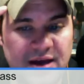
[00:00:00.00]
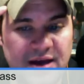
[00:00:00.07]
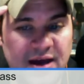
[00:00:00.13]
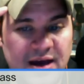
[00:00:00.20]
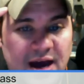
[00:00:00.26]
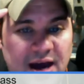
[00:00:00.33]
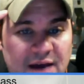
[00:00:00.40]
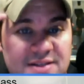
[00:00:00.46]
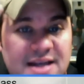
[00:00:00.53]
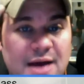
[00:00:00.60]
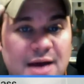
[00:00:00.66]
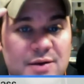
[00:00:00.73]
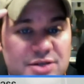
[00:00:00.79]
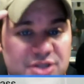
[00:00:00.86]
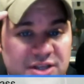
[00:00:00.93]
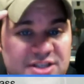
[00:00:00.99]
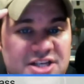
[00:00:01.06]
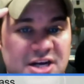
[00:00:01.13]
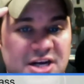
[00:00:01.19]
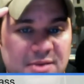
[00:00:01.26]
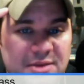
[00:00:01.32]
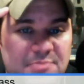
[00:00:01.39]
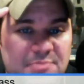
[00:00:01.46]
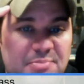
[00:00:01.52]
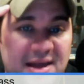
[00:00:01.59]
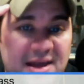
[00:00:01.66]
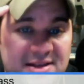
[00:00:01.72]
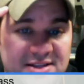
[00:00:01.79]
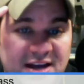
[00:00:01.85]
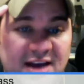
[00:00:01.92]
This guy was legitimately
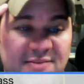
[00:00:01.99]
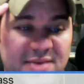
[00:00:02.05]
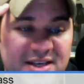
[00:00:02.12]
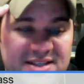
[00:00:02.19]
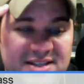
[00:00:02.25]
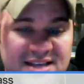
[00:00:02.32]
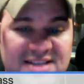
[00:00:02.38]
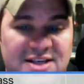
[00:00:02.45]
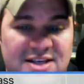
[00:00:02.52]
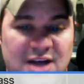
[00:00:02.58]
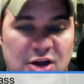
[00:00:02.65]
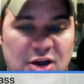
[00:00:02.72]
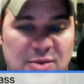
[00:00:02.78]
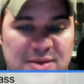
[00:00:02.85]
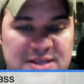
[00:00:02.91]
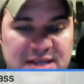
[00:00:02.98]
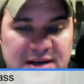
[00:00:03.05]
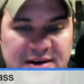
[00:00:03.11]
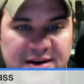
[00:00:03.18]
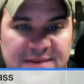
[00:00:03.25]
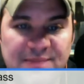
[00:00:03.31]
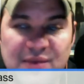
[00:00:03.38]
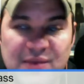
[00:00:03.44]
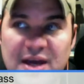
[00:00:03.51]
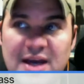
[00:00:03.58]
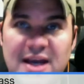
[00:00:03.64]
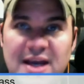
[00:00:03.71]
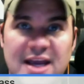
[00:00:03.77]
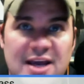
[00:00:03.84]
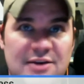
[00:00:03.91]
pissed off because, as a documentarian,
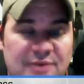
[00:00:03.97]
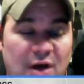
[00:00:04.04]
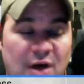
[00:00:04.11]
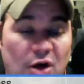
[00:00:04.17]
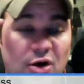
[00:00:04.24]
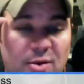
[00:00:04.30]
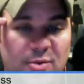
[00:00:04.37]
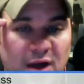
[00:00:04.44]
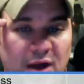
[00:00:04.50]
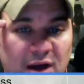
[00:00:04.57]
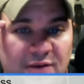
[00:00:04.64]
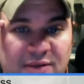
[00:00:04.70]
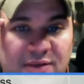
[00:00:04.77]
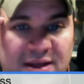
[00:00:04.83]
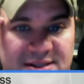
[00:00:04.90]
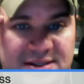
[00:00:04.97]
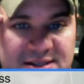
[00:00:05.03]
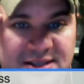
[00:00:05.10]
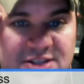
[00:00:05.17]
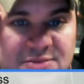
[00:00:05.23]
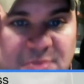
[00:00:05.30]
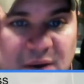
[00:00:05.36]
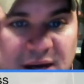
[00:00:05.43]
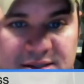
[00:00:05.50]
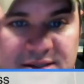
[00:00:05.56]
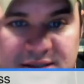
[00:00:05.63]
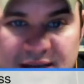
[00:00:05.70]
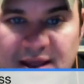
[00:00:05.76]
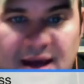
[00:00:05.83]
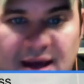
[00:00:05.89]
he had followed him around for like 6 months
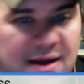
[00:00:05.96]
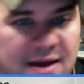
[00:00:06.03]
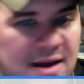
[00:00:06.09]
and, like,